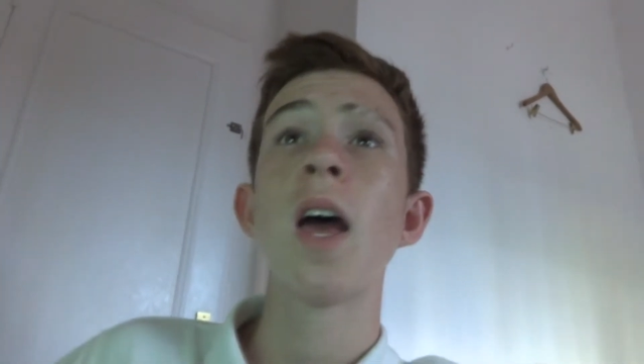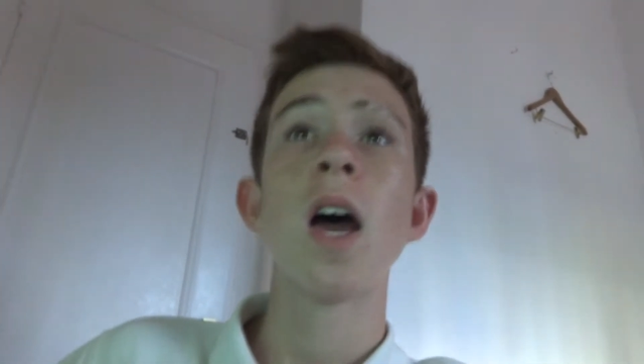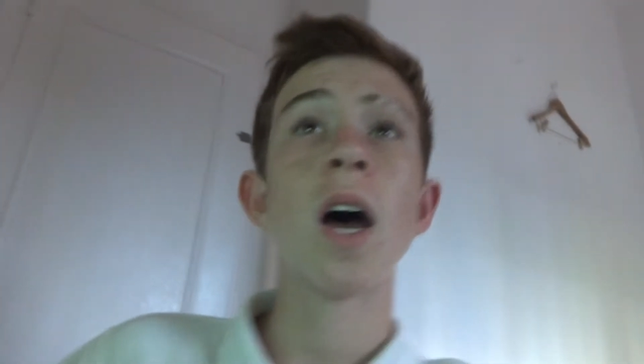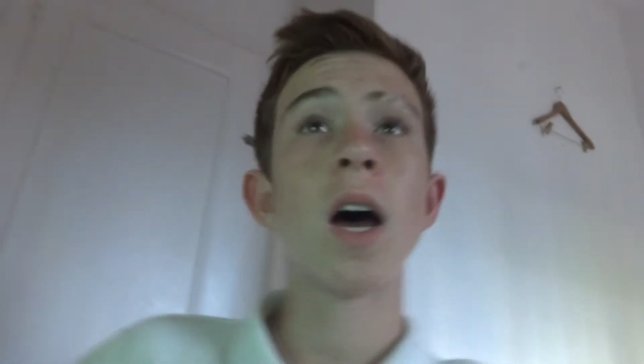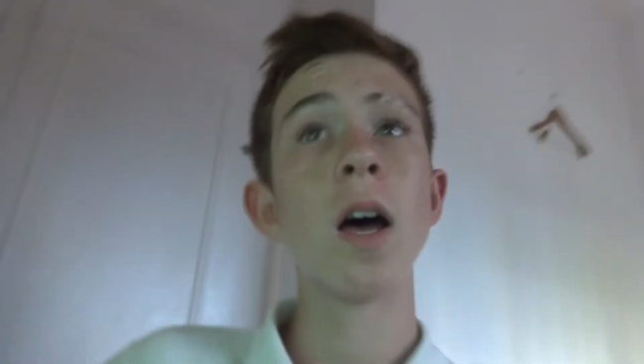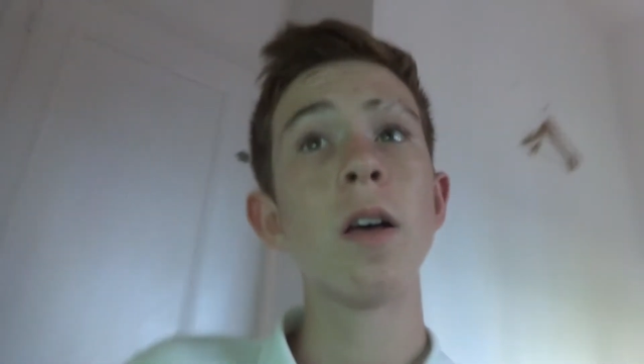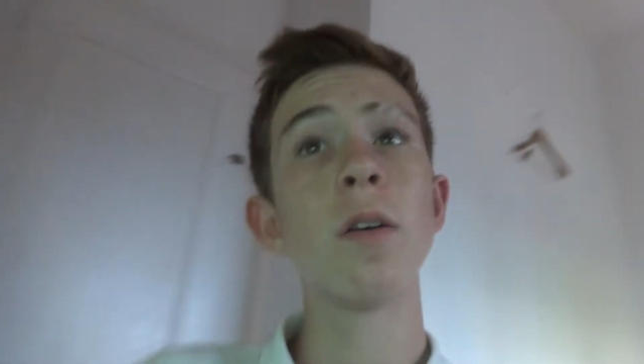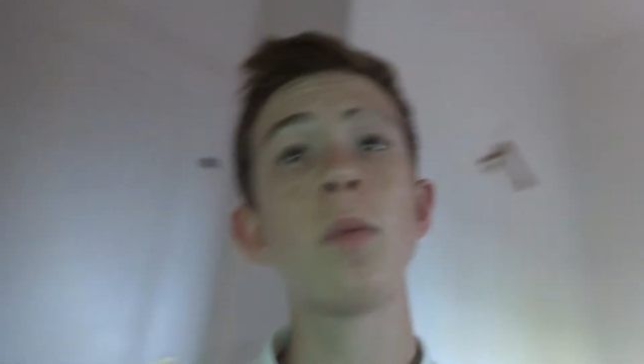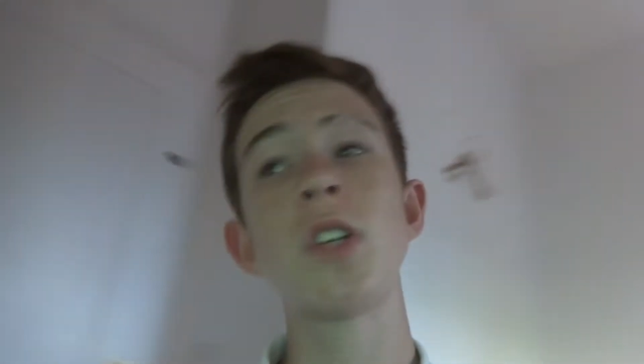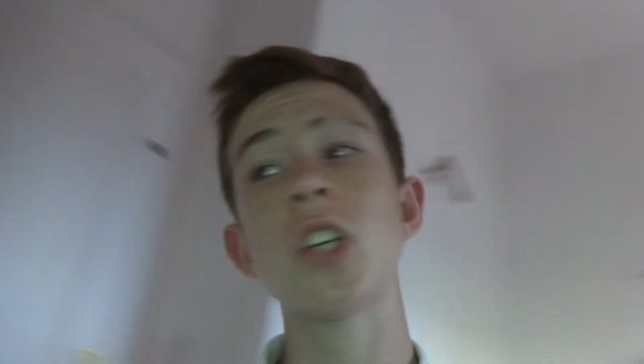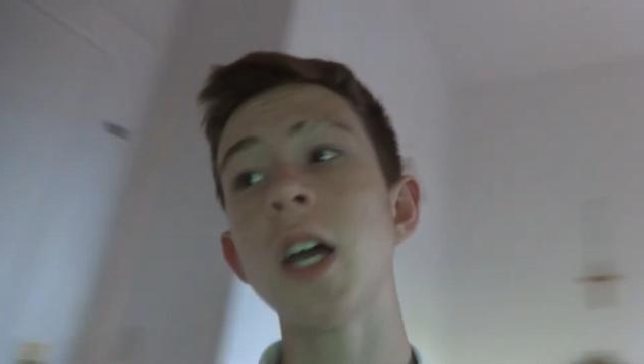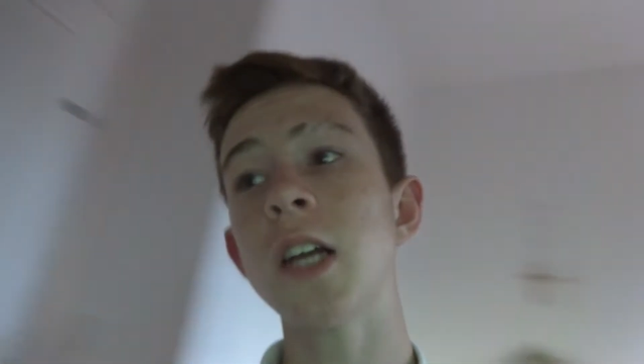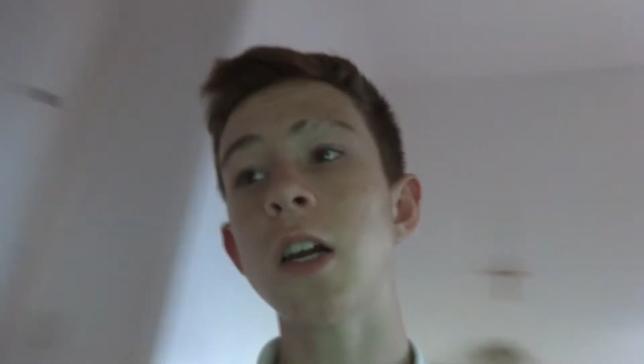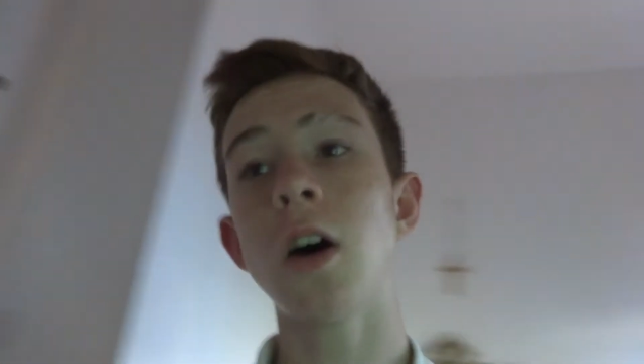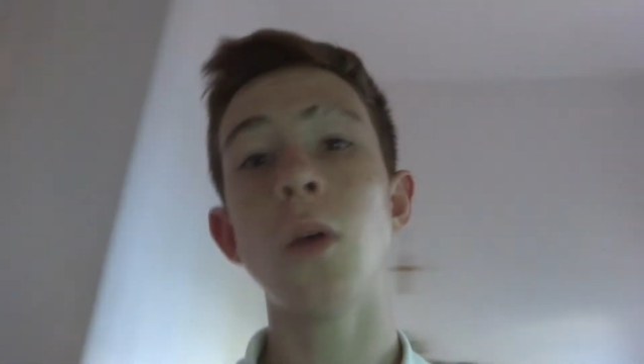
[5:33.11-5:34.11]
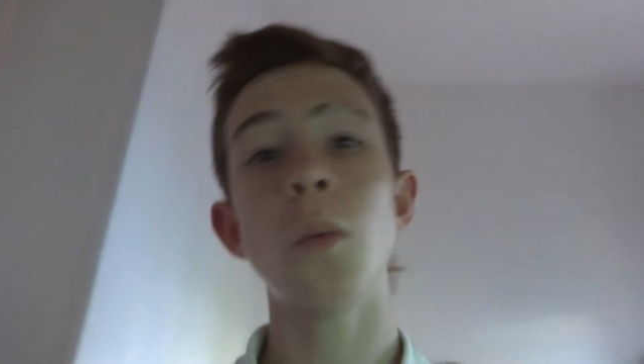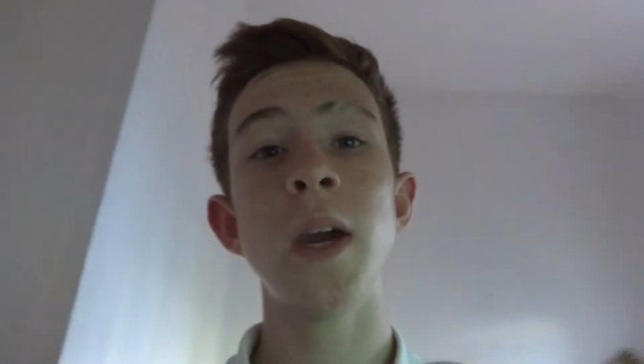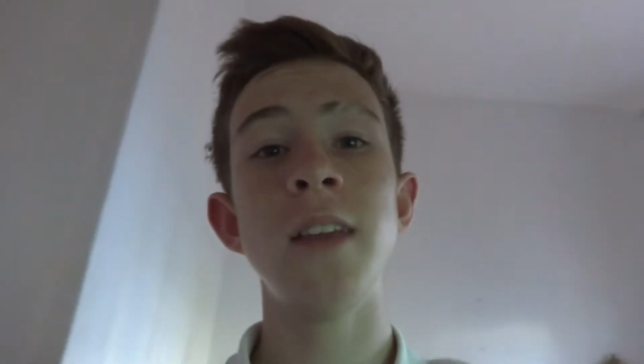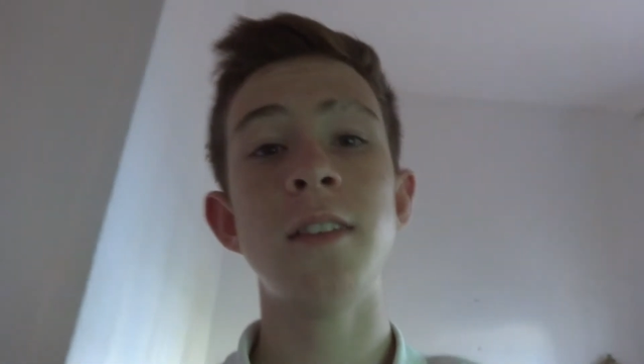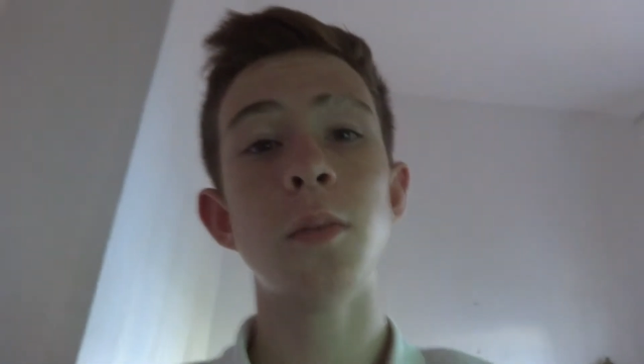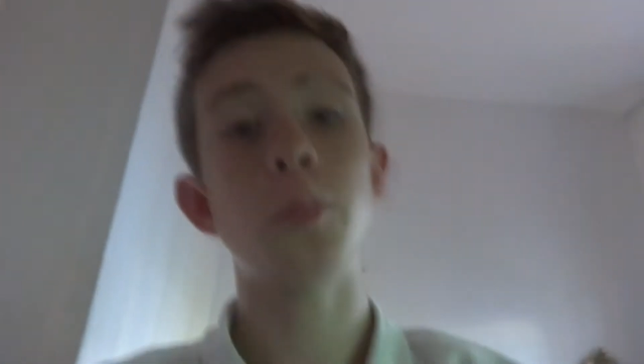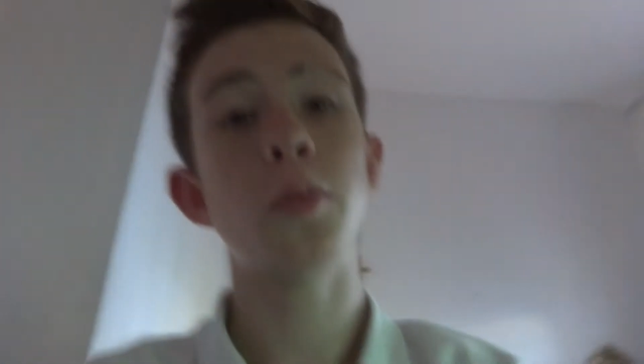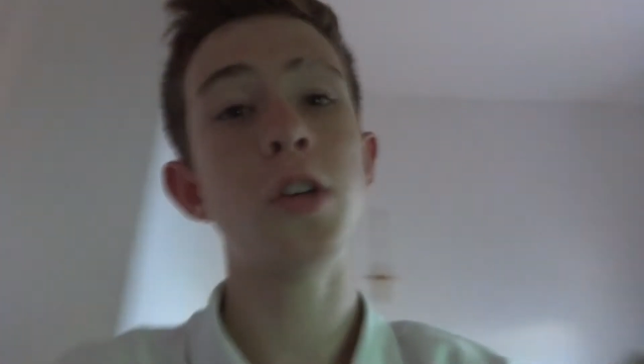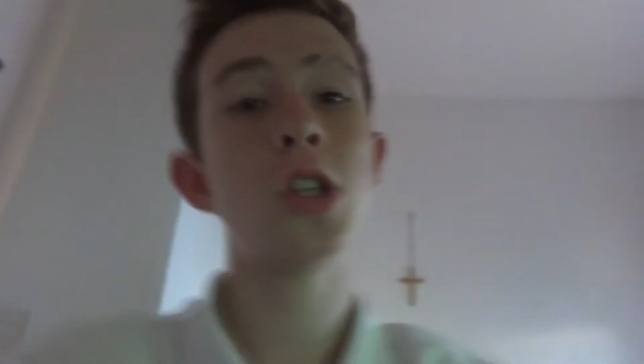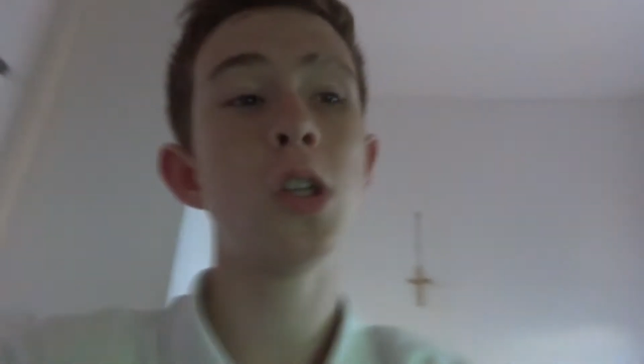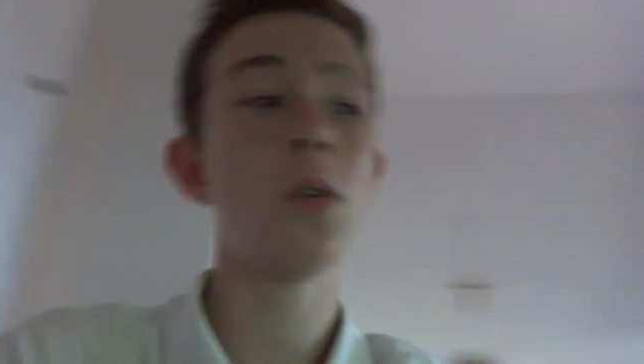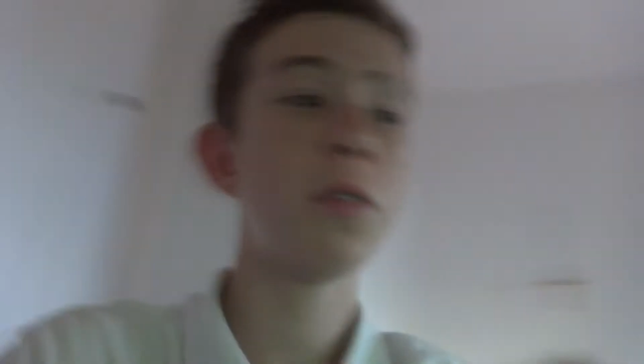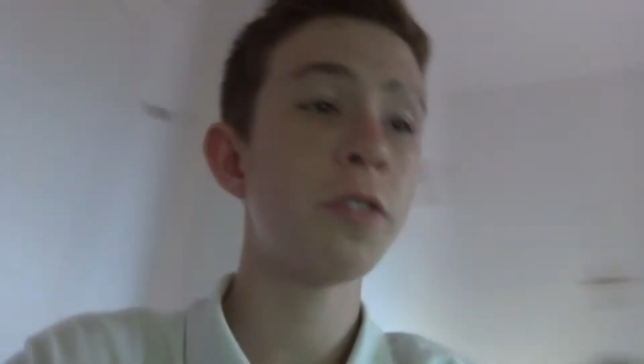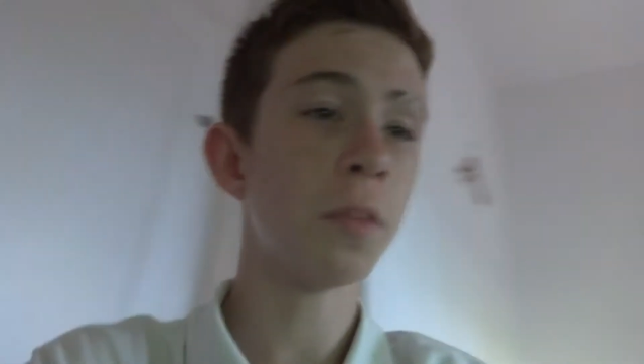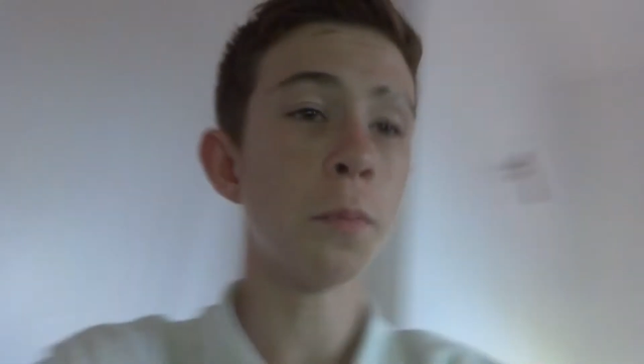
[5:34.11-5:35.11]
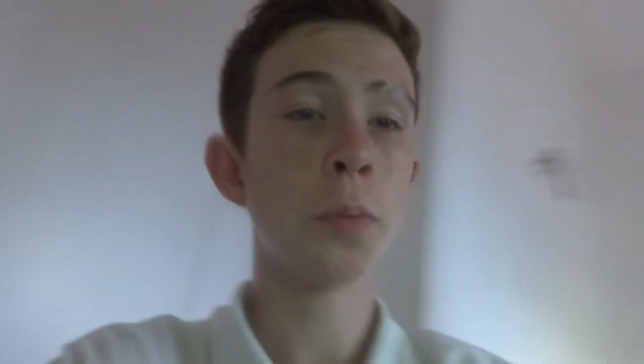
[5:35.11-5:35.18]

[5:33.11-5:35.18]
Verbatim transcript: uh, which I can't wait to produce and